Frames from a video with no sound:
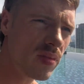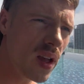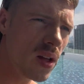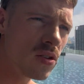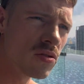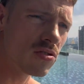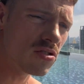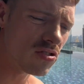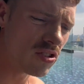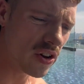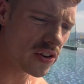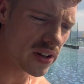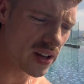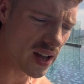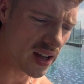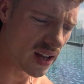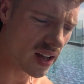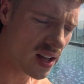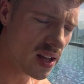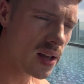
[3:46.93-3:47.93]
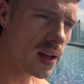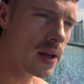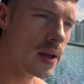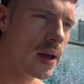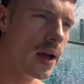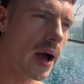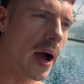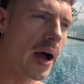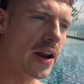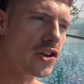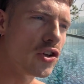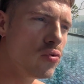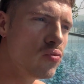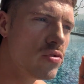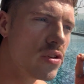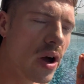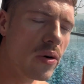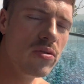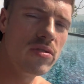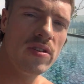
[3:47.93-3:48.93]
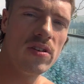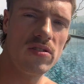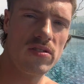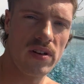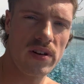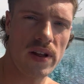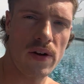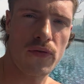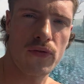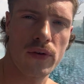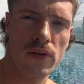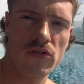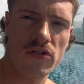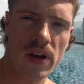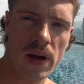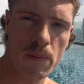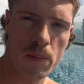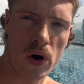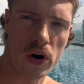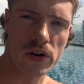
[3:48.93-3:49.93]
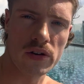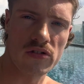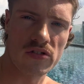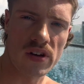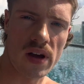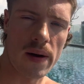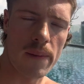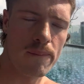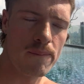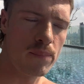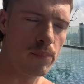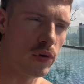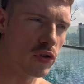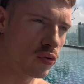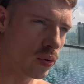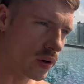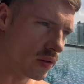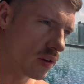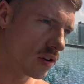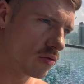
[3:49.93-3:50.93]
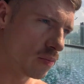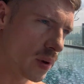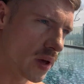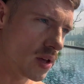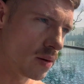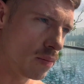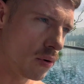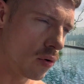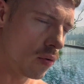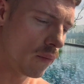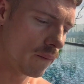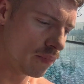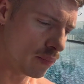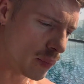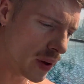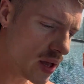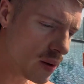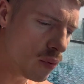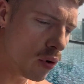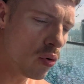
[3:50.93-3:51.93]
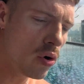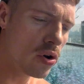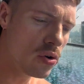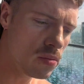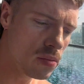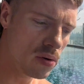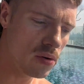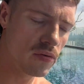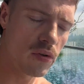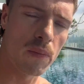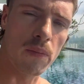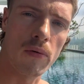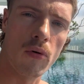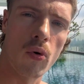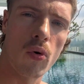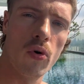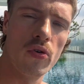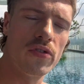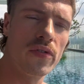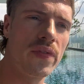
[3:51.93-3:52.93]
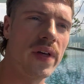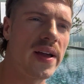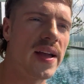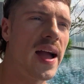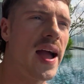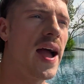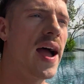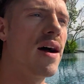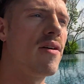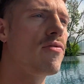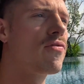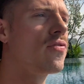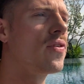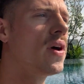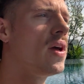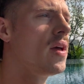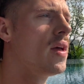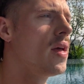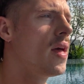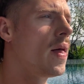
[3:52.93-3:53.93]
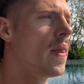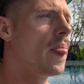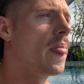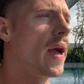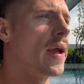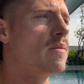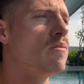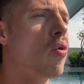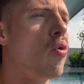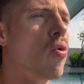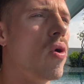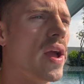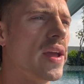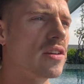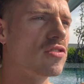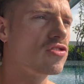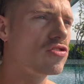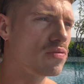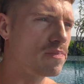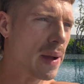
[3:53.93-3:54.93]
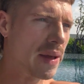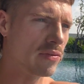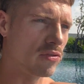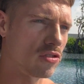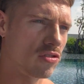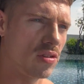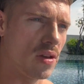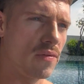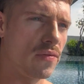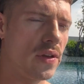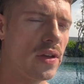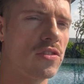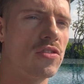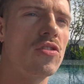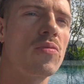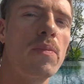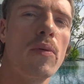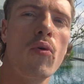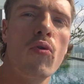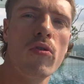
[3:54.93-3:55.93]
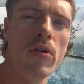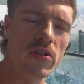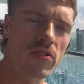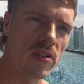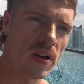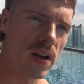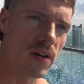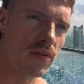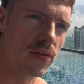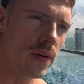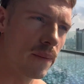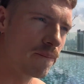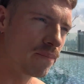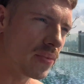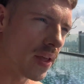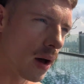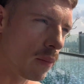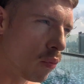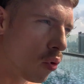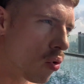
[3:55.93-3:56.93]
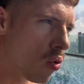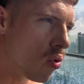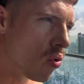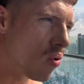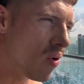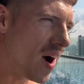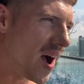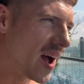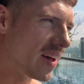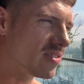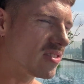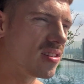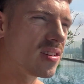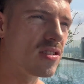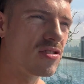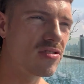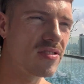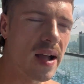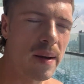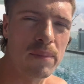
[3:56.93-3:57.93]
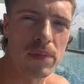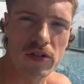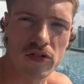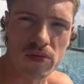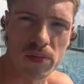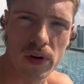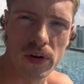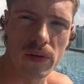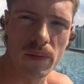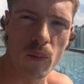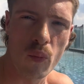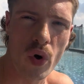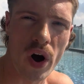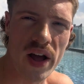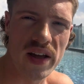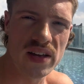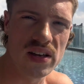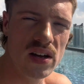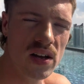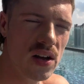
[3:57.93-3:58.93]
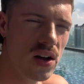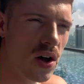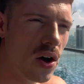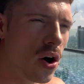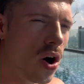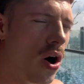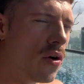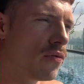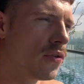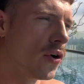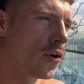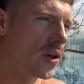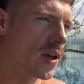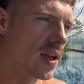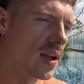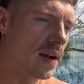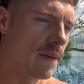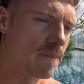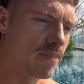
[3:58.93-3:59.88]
and studying. And you notice the difference in mindset between these people. People who move abroad, they have a more expansive, explorative, a more anti-establishment way of looking